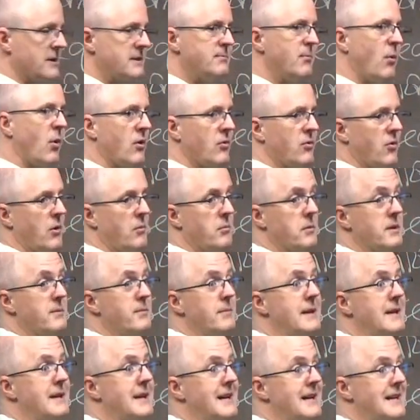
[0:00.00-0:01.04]
this more formally,
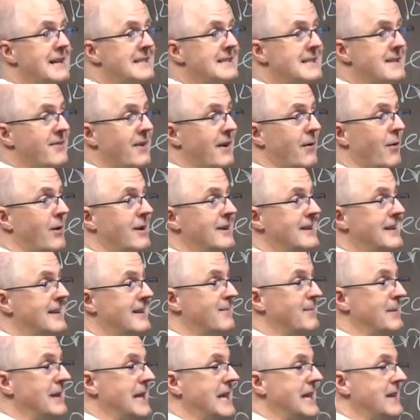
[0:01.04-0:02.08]
because if I wanted to
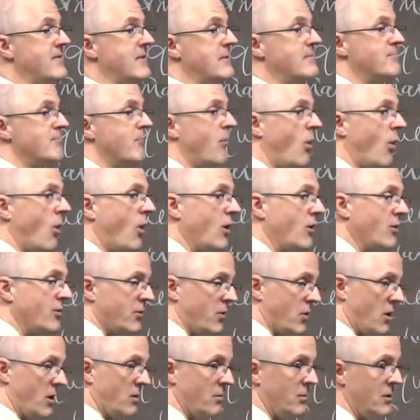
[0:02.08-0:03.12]
be even more
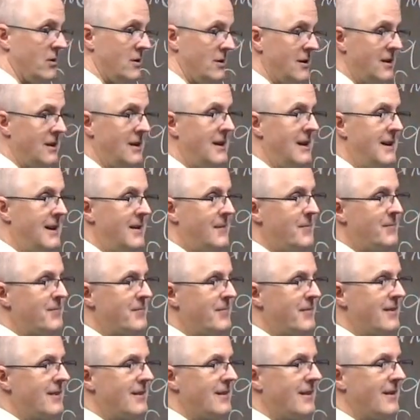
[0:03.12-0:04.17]
formal,
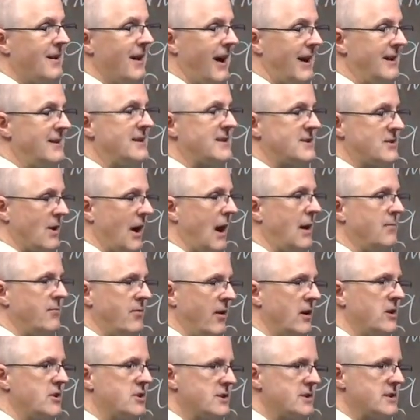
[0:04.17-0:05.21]
I describe
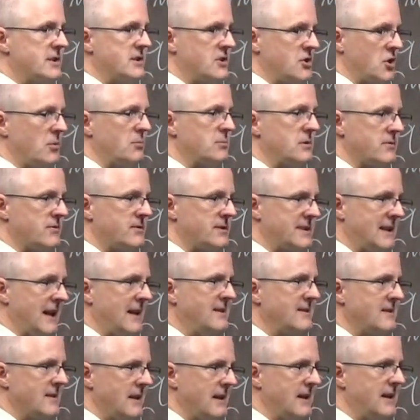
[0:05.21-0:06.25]
functions in terms of
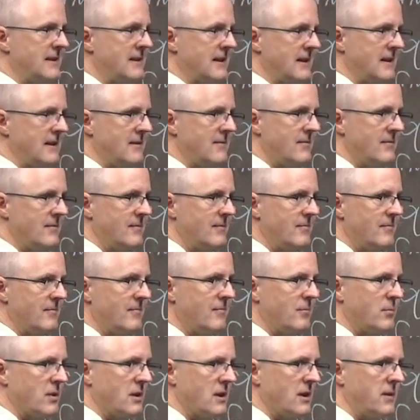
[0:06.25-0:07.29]
sets, like in my
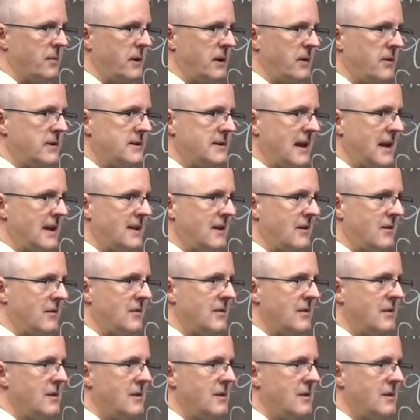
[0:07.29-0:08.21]
preliminaries handout.